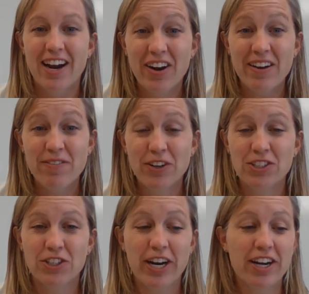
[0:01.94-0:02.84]
All right,
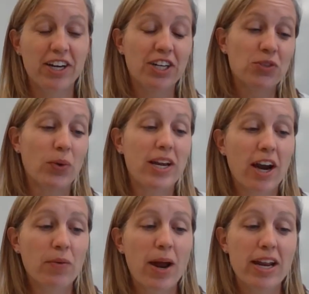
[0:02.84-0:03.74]
first graders, we
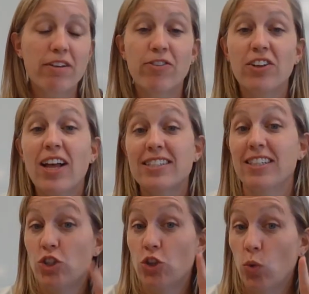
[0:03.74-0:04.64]
are ready for
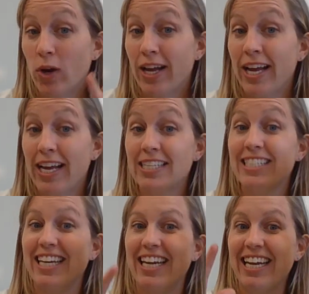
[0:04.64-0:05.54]
lesson
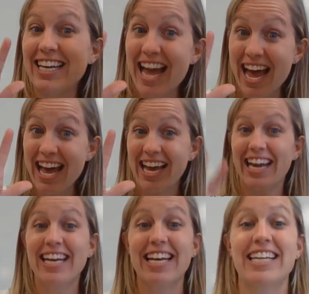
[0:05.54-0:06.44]
29
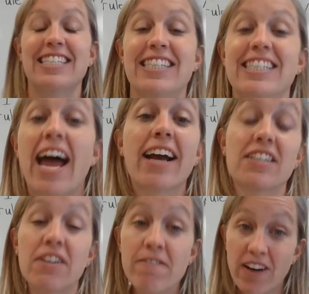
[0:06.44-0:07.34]
in
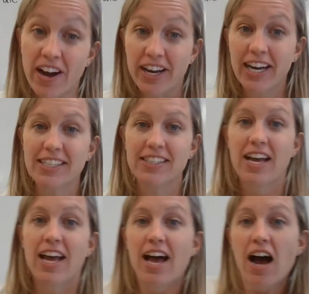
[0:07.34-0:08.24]
Saxon Phonics.
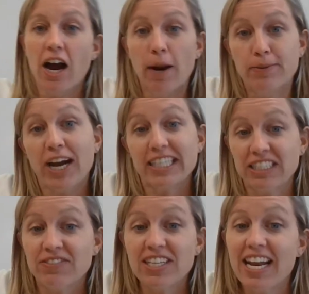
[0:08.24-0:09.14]
Our
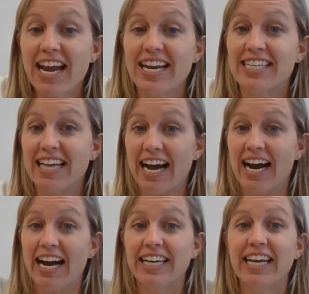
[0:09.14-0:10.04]
objective today is
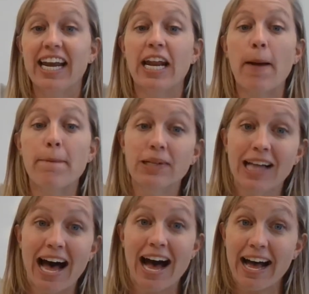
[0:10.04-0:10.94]
I can
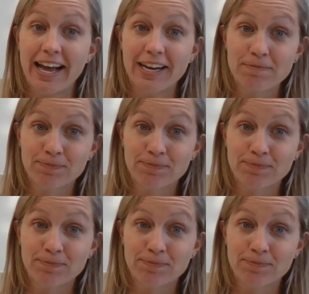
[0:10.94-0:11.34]
apply